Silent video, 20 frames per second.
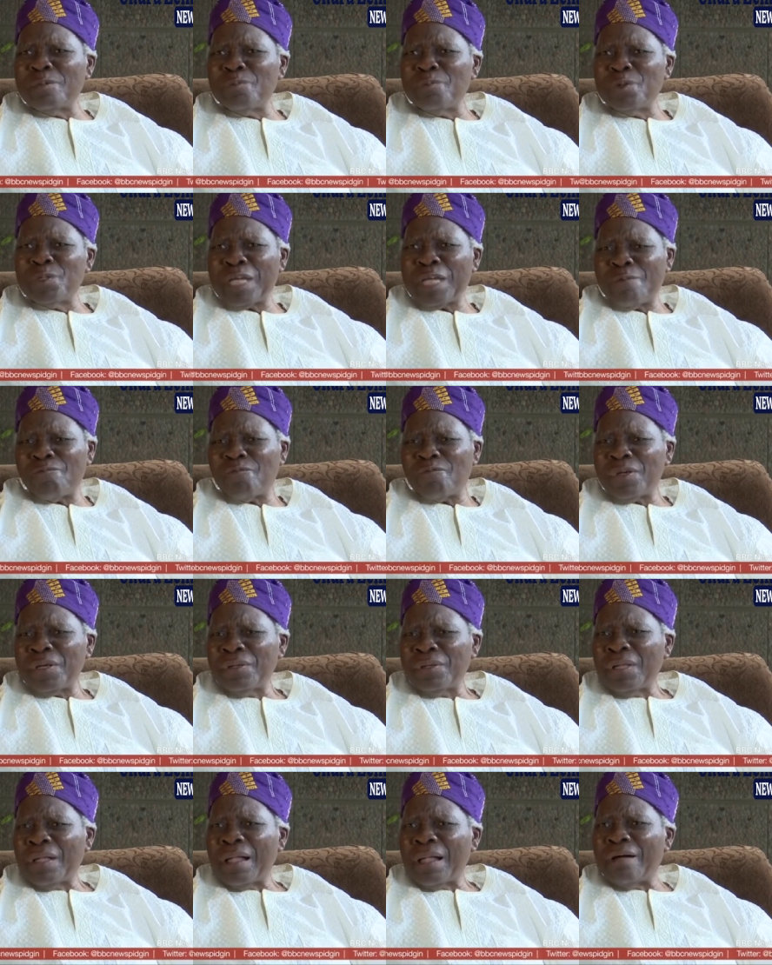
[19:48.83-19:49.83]
bush and,
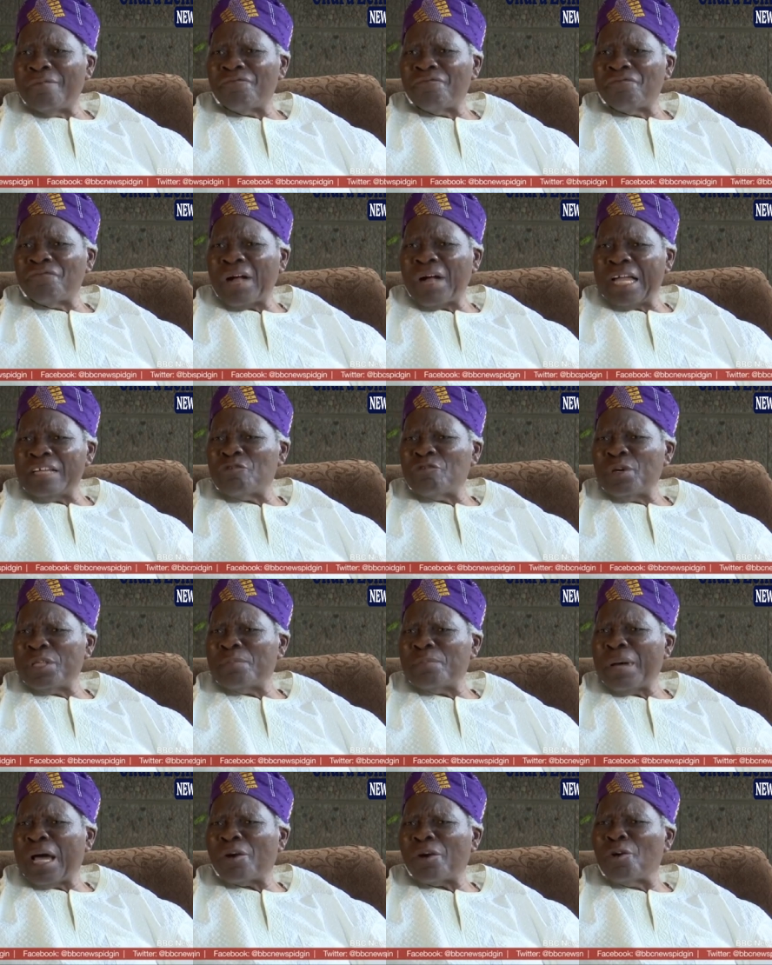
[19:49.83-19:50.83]
and fight with
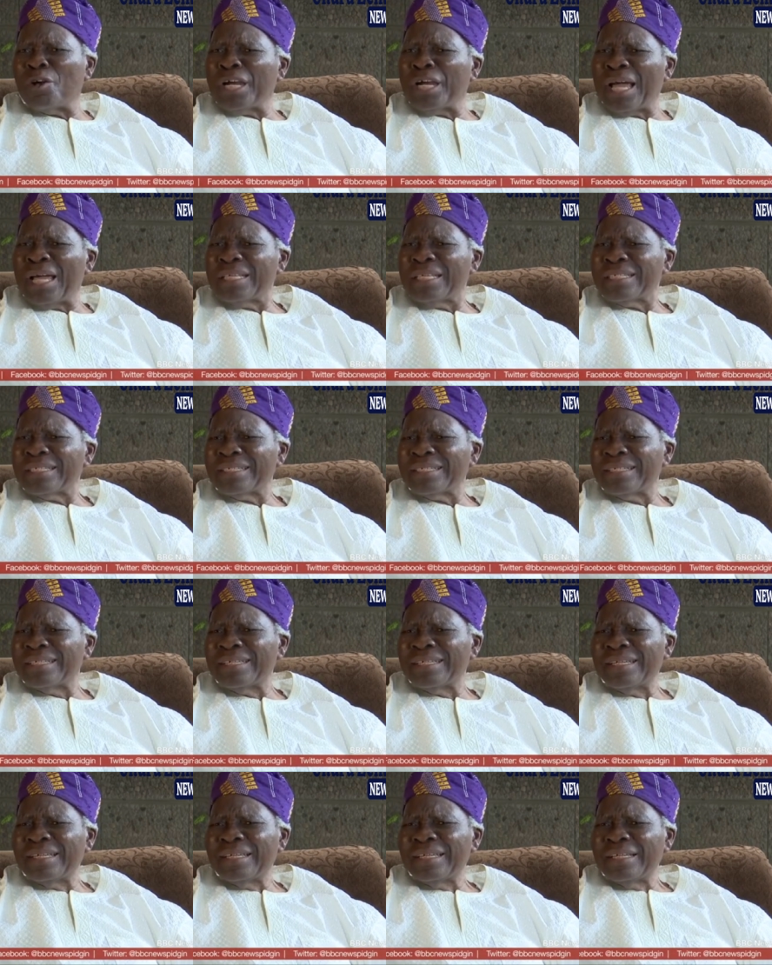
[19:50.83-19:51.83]
marauders?
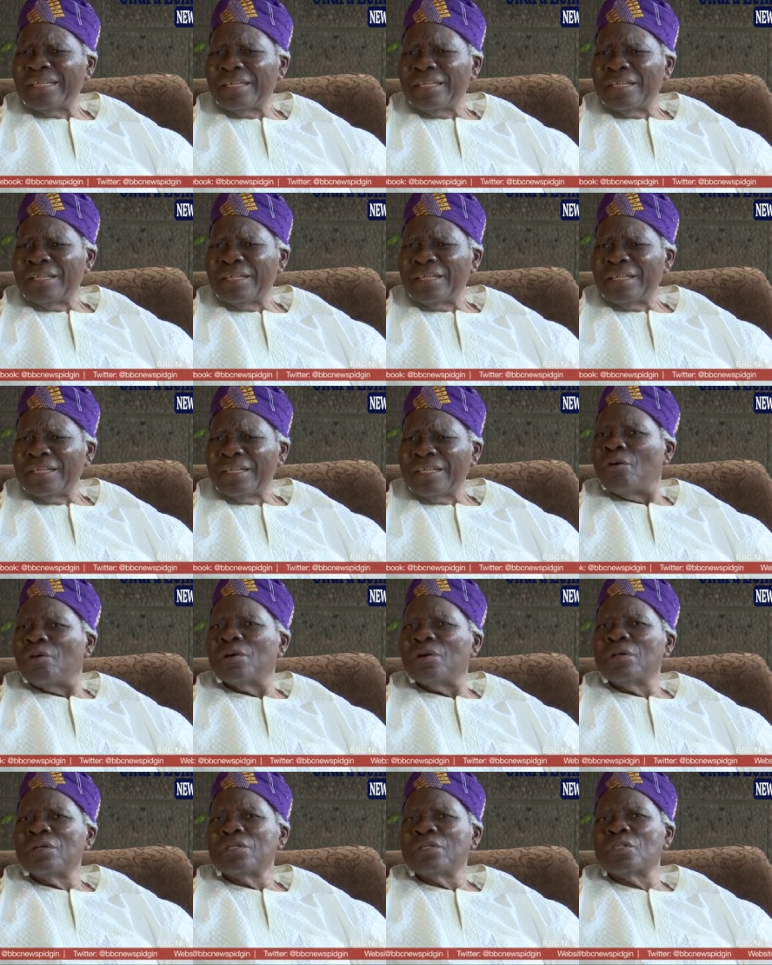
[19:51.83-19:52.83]
No.
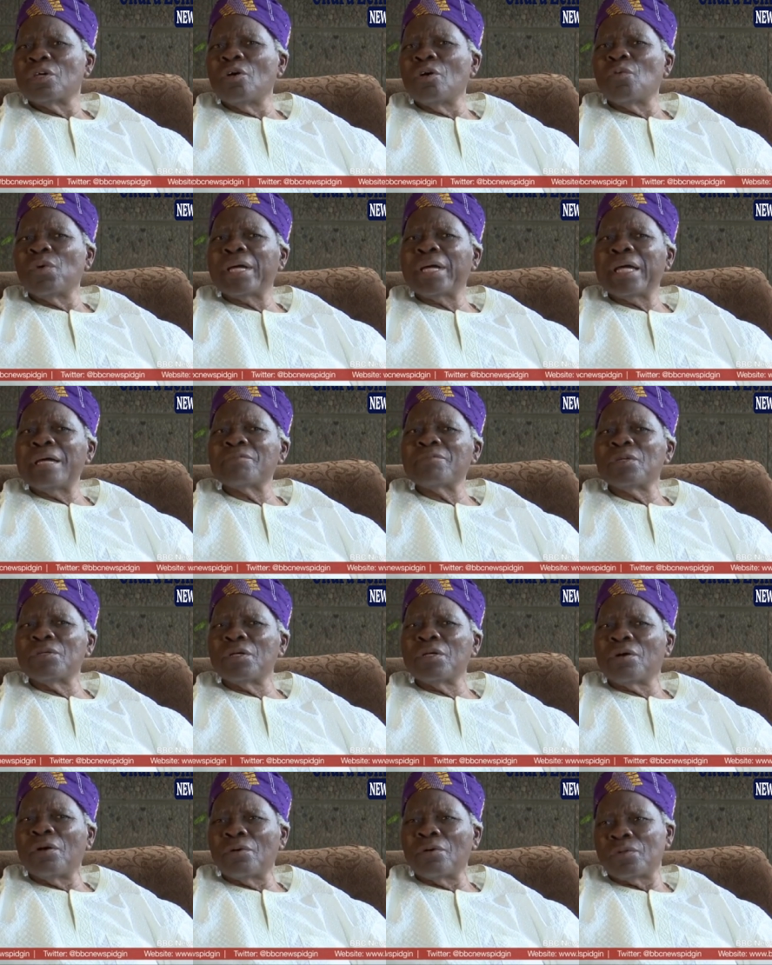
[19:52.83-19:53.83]
So we came to
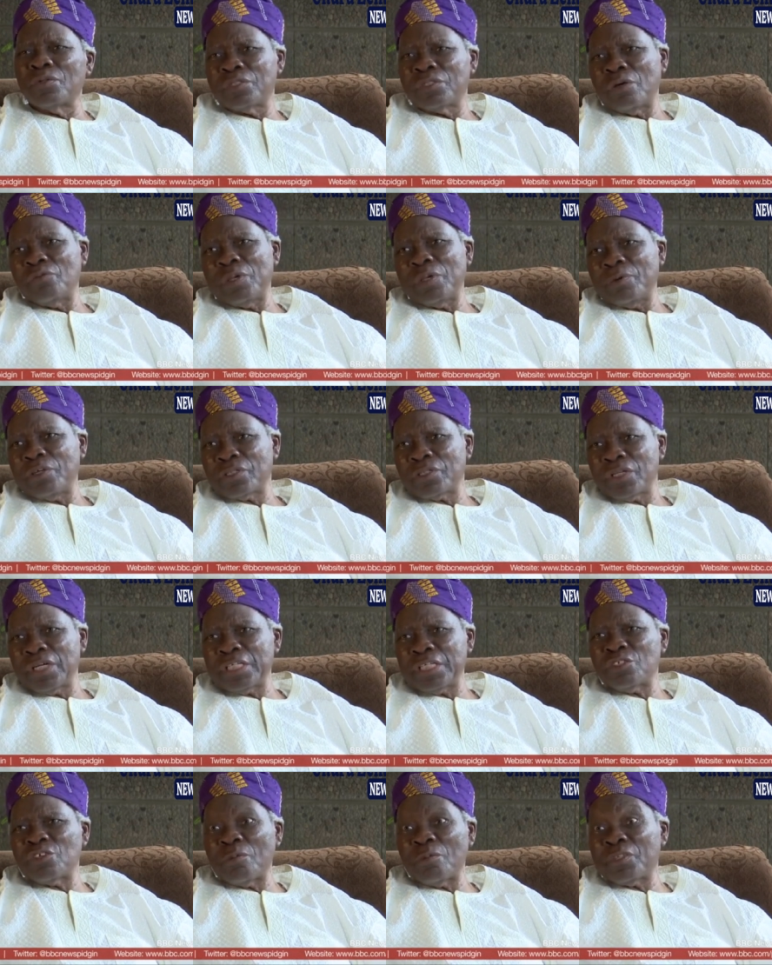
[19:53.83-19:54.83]
the conclusion we must
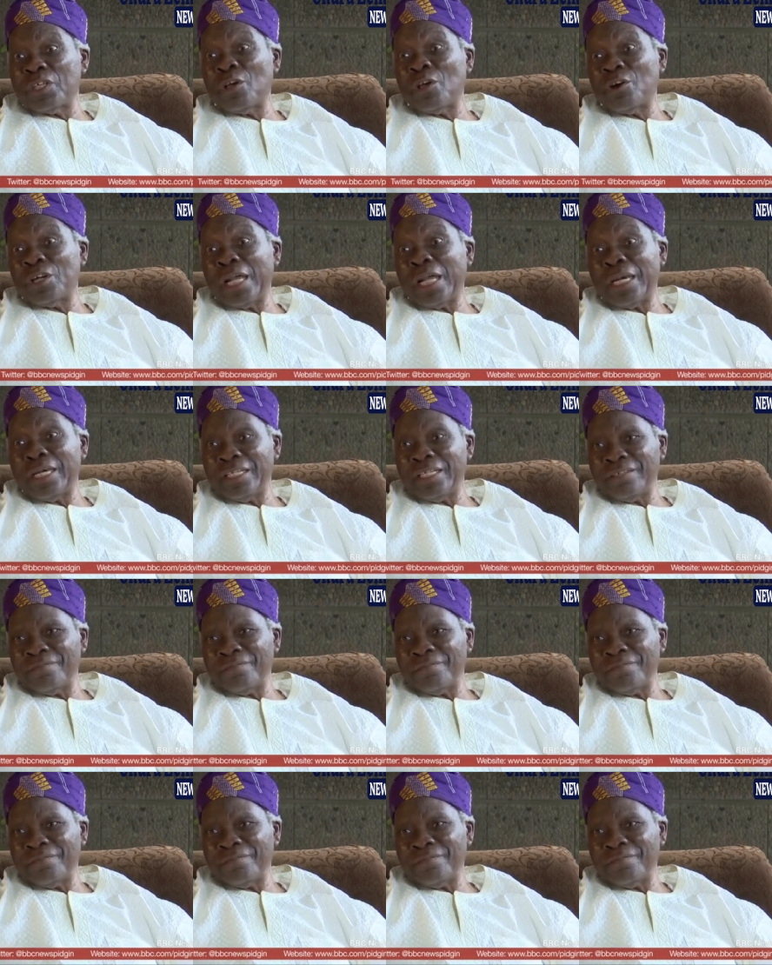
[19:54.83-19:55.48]
create something orderly